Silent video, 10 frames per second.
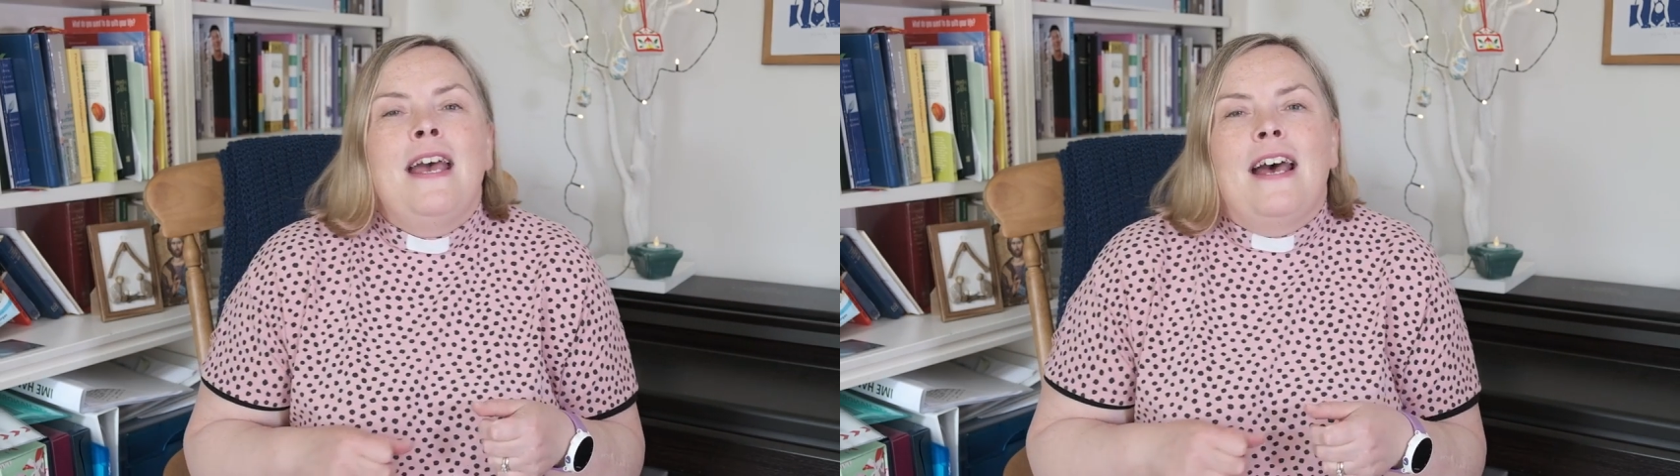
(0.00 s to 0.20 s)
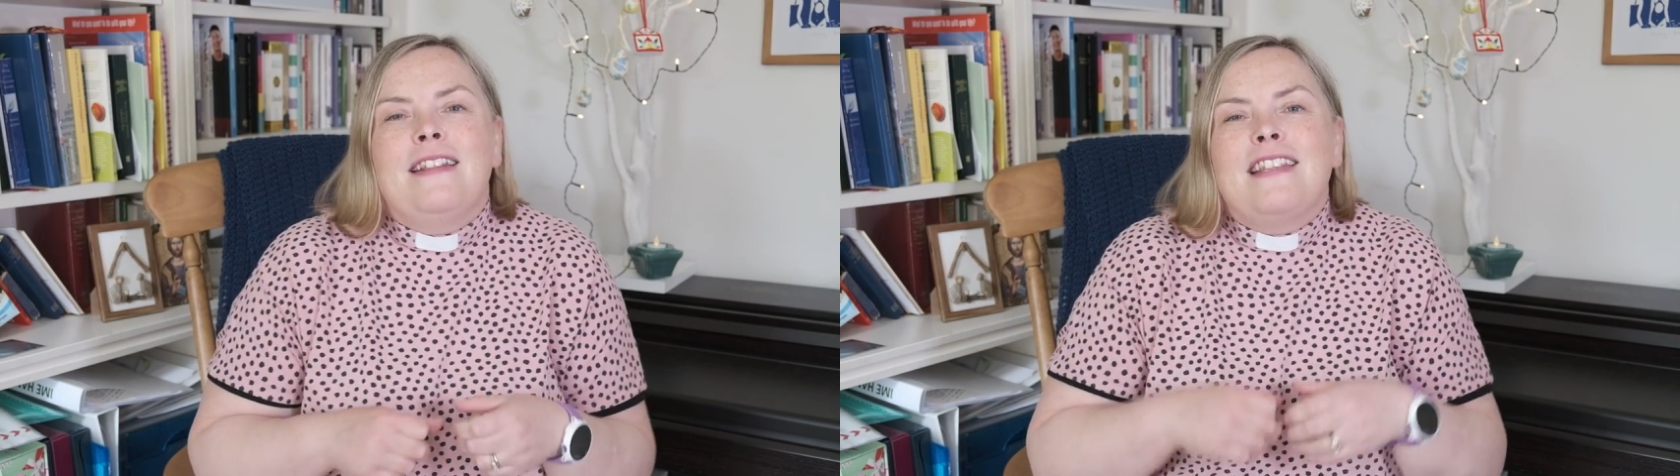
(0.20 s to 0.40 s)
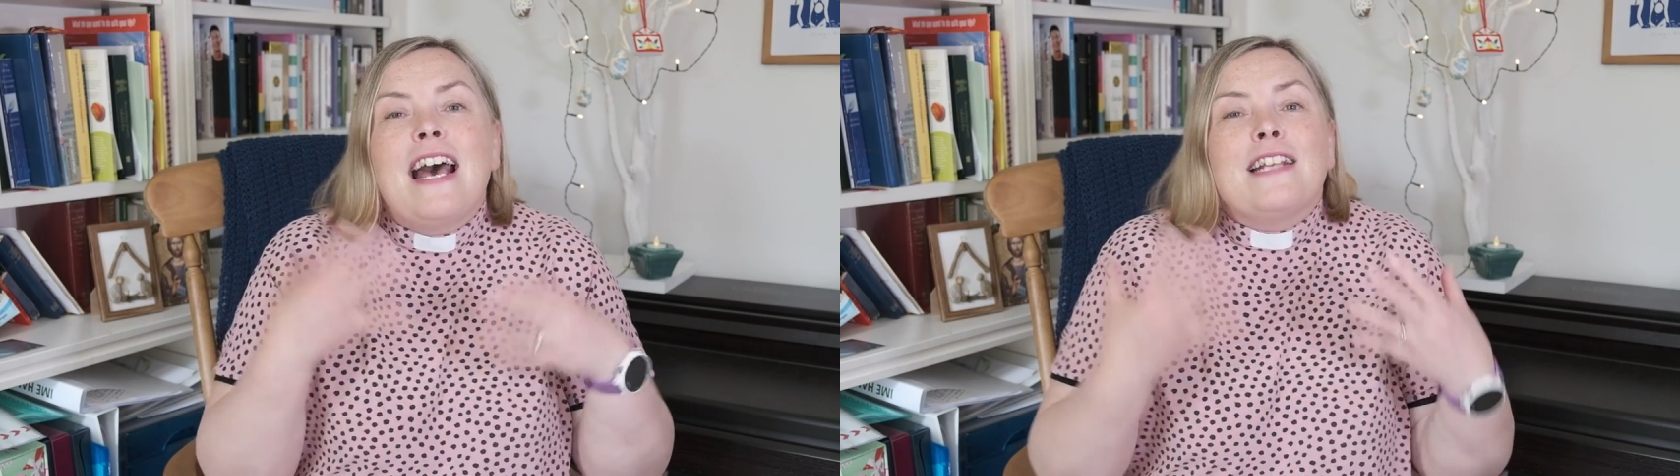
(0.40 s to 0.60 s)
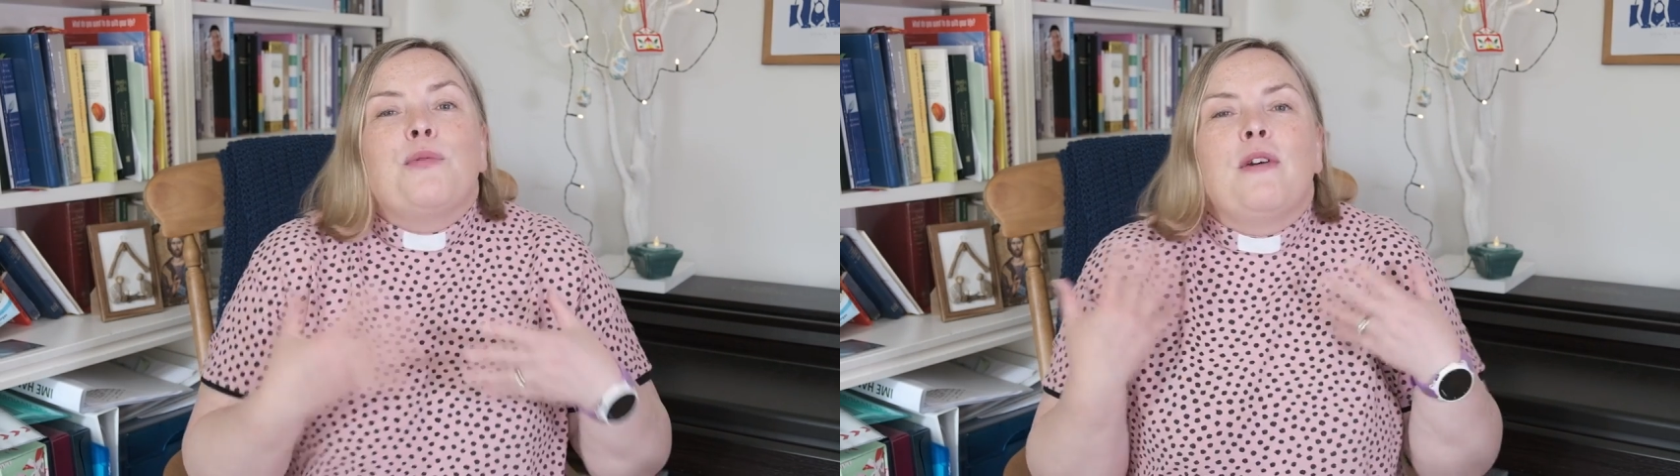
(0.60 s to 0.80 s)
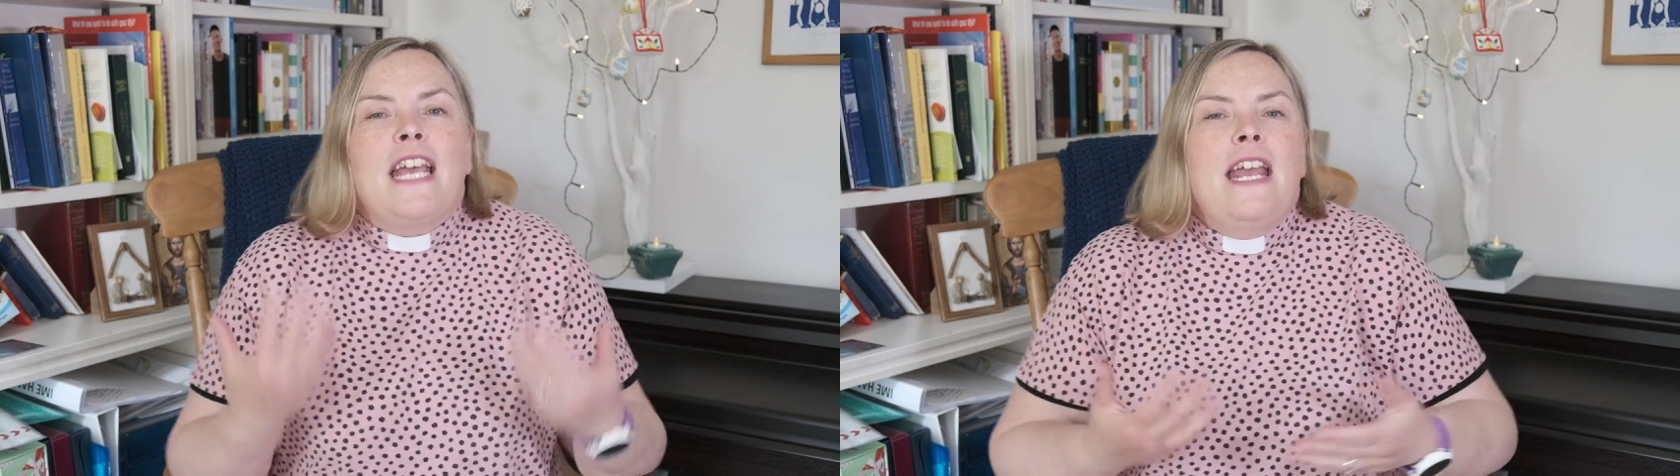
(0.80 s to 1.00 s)
and that's
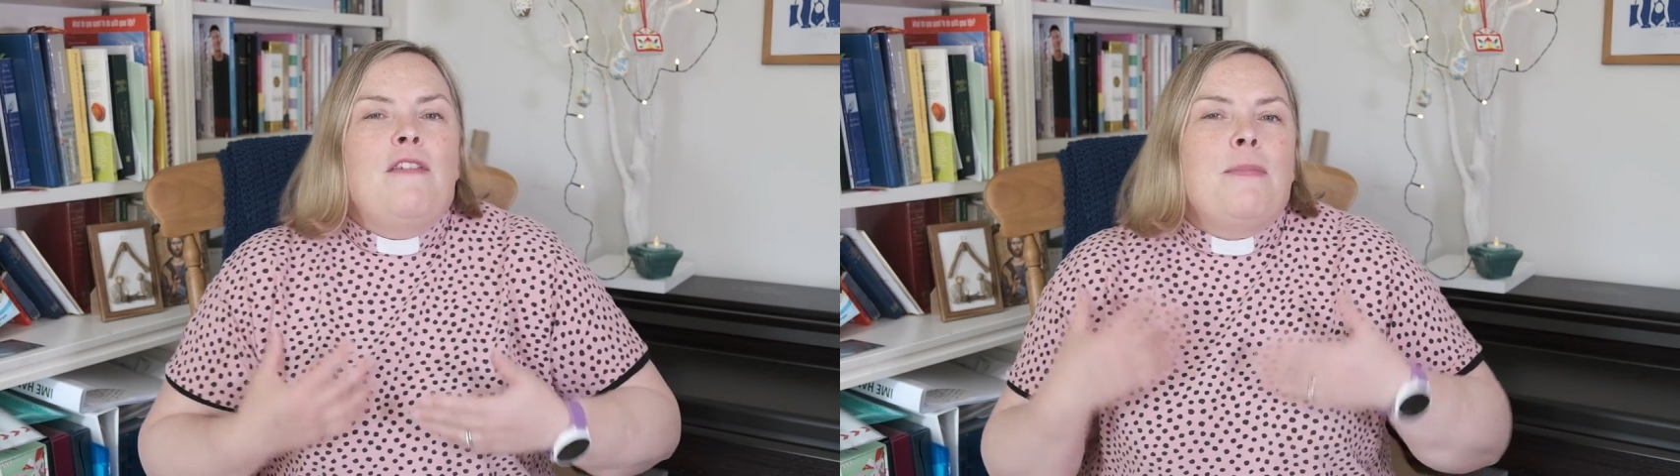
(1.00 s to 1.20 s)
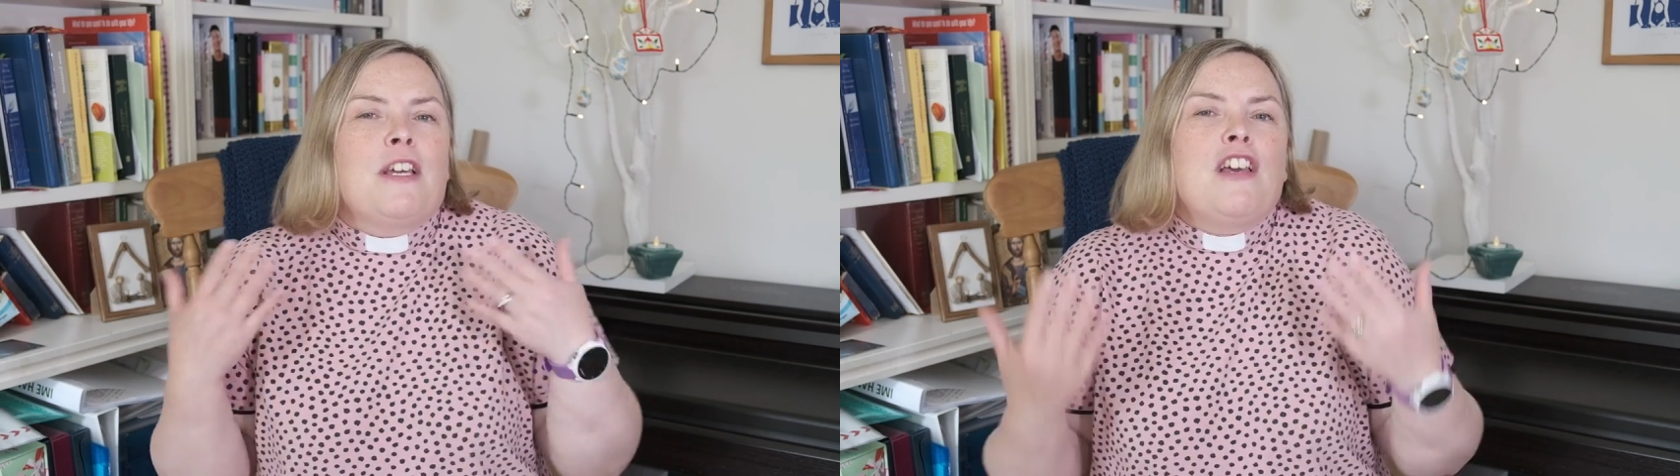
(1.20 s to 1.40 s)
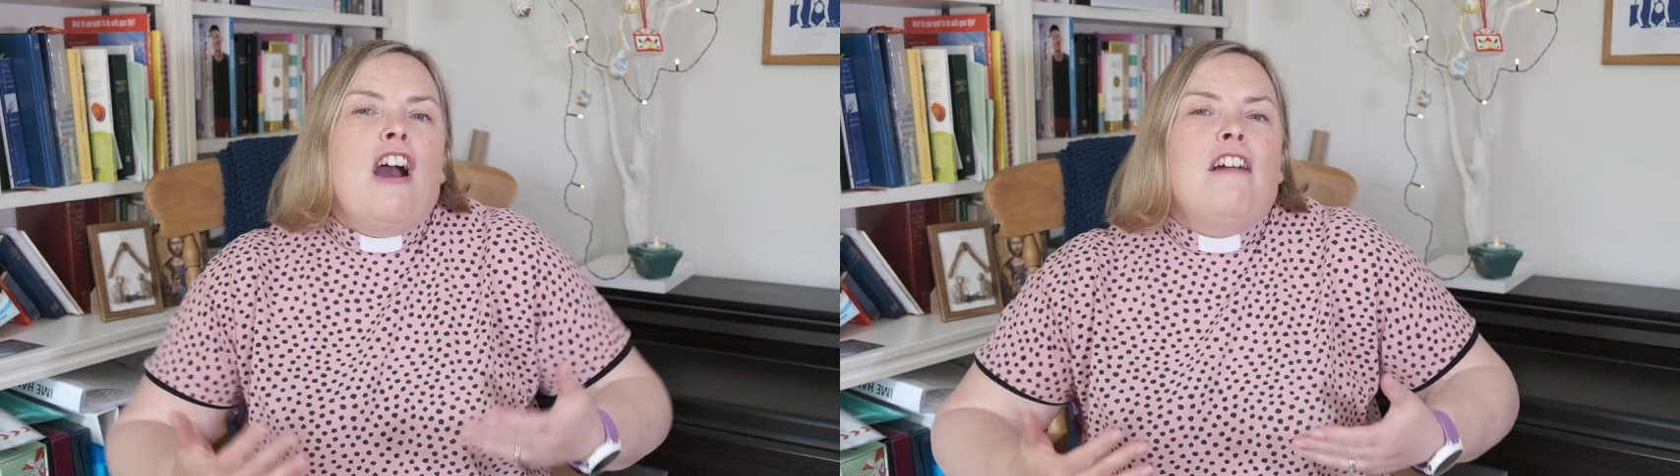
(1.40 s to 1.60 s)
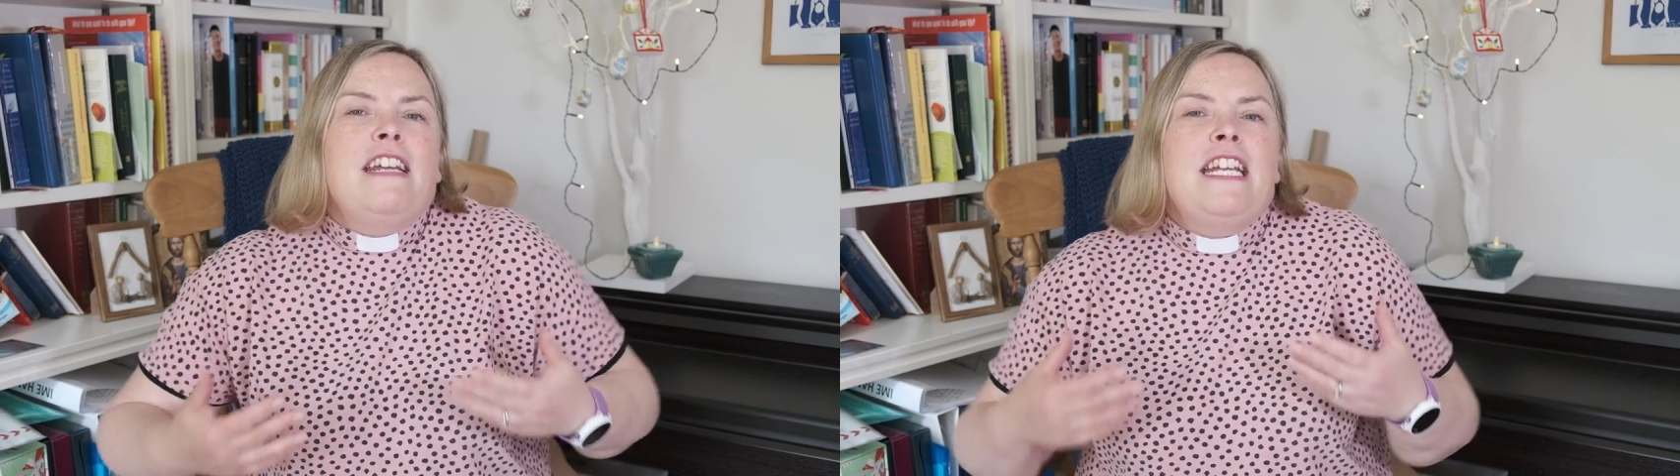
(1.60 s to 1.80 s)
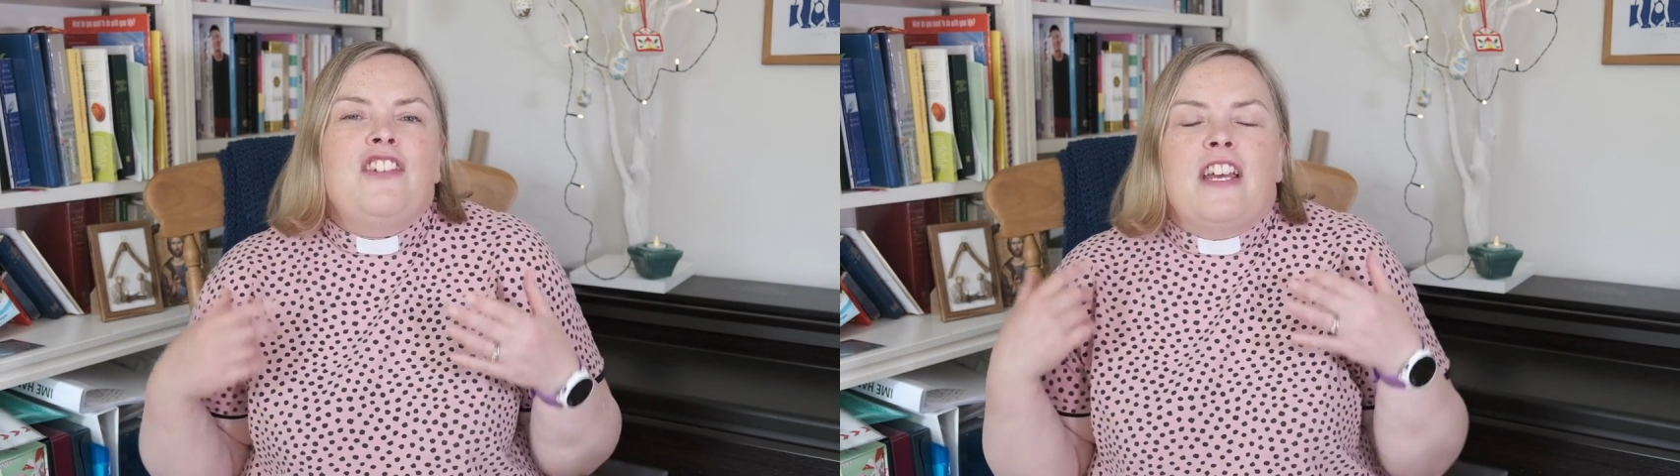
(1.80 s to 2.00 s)
what gave him the
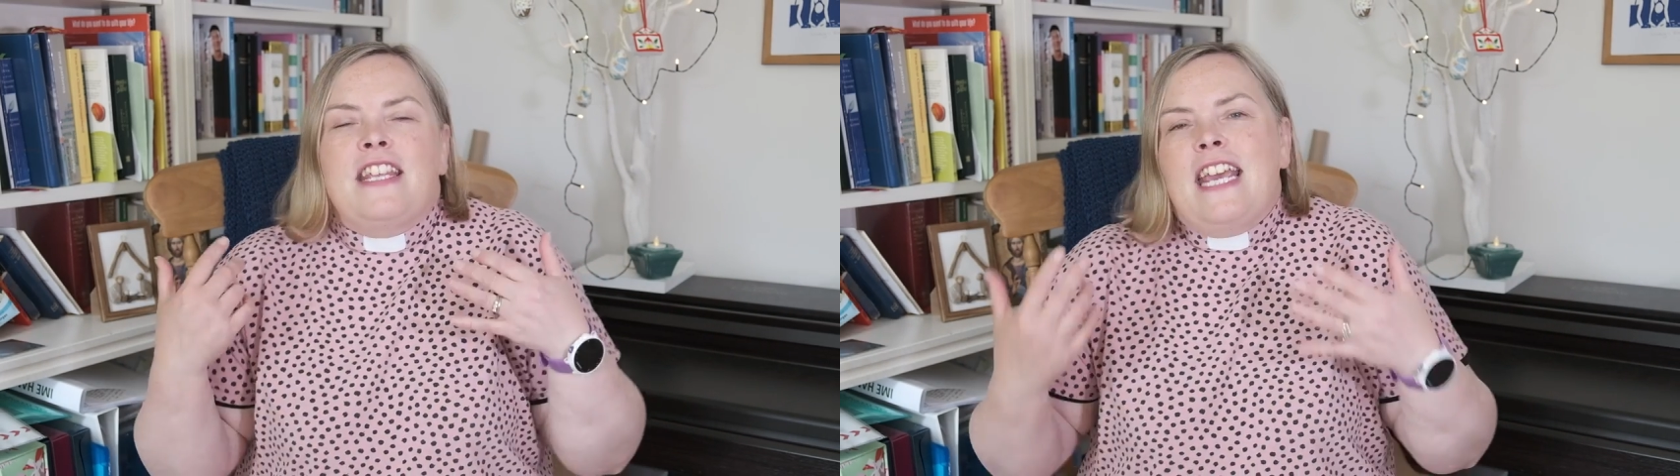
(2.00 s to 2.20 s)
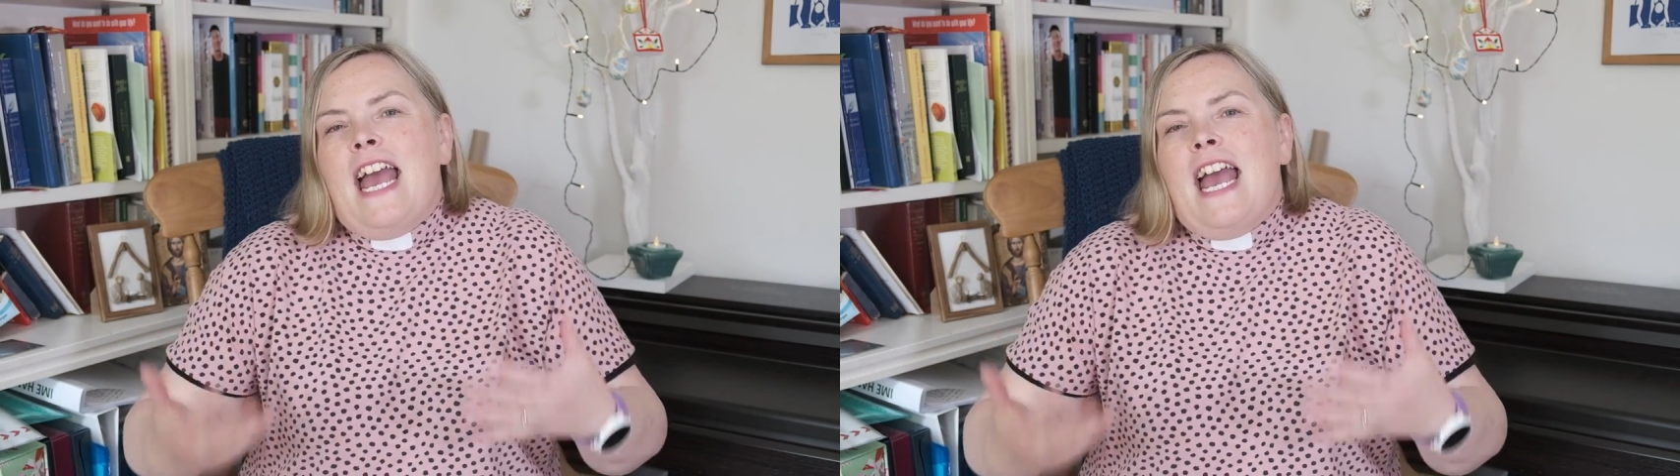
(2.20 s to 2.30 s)
courage and the